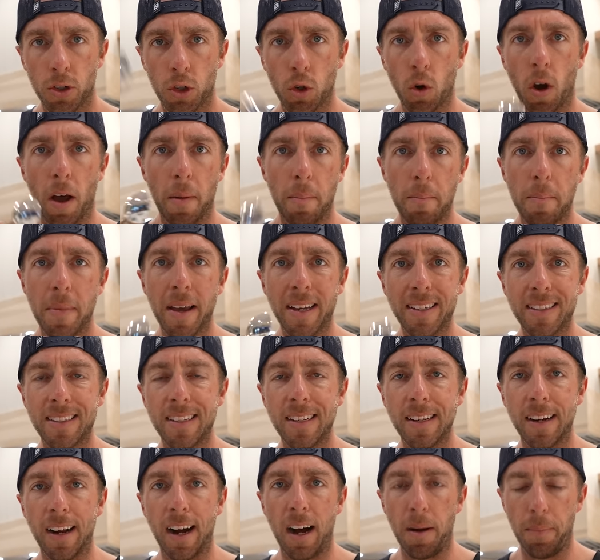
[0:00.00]
So I mixed
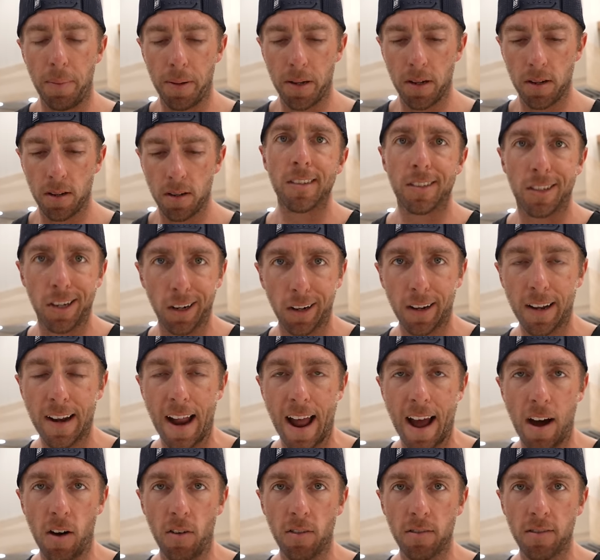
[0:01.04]
it up, took it
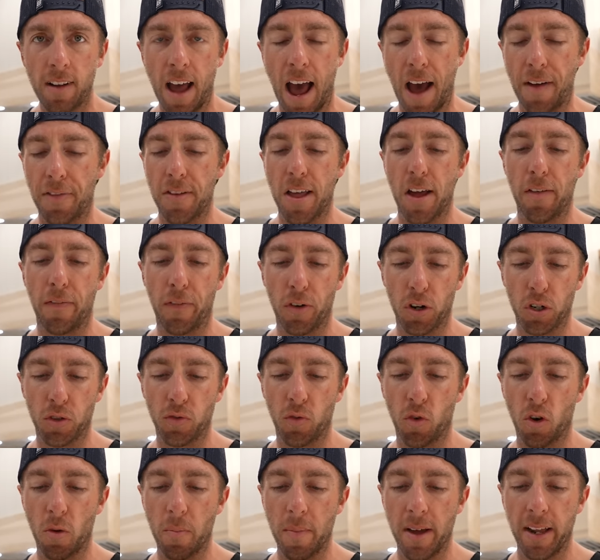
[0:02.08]
out after that first
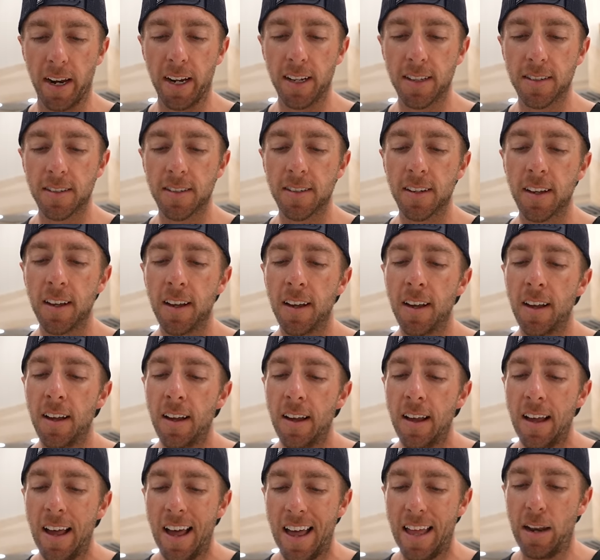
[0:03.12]
four minutes,
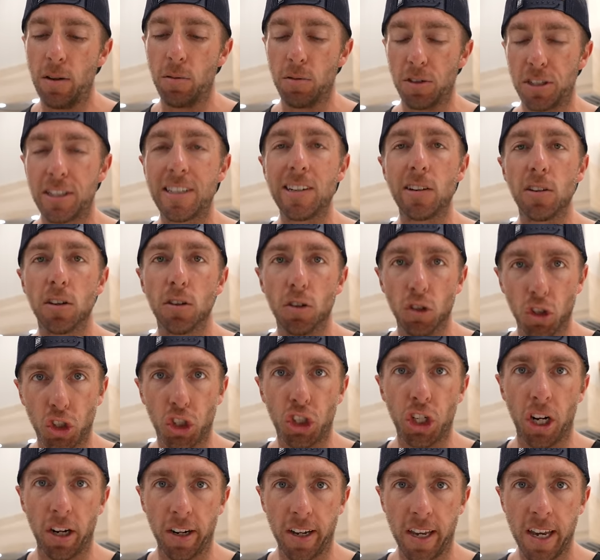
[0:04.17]
and it was still a little
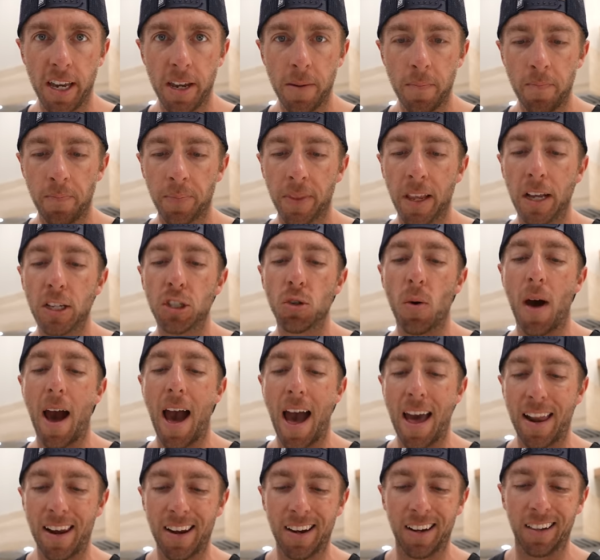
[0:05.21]
chunky. So I
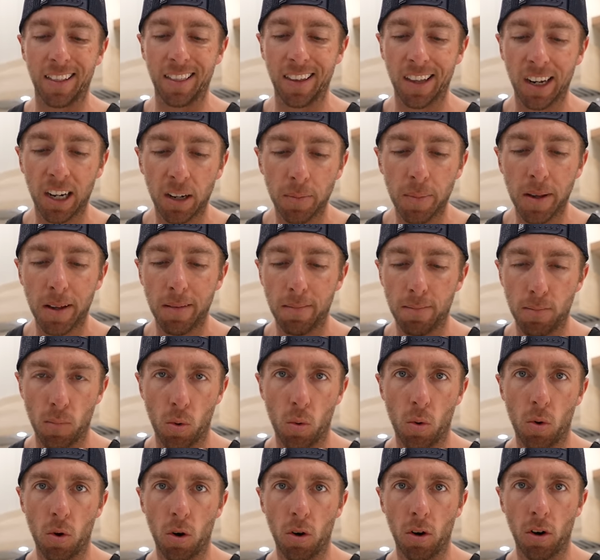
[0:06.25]
added a little bit
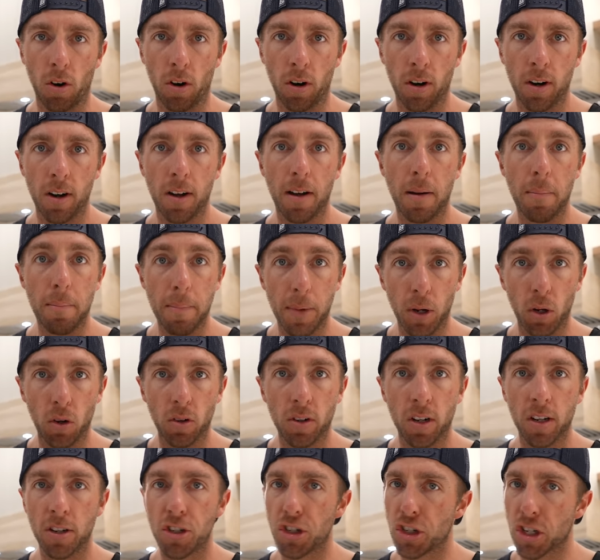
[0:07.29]
more
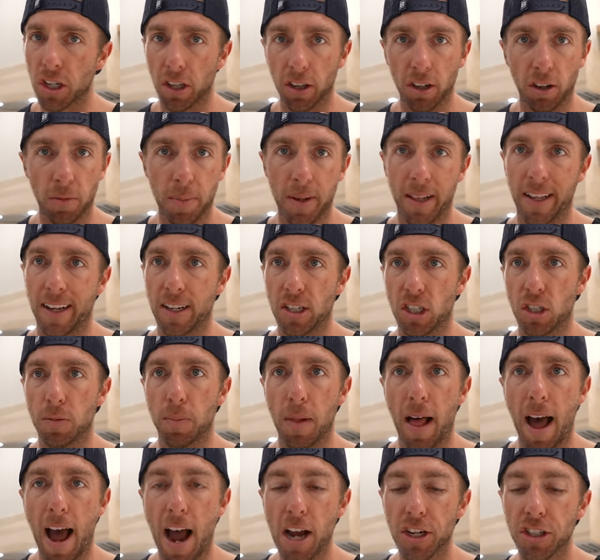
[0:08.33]
milk, just a little bit, like a
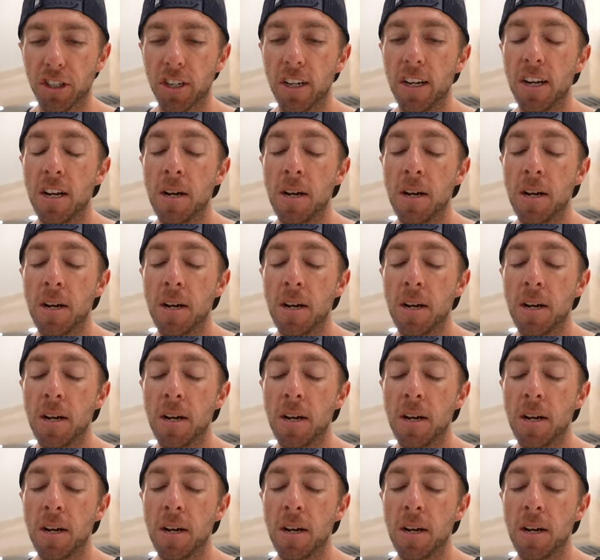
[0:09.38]
splash.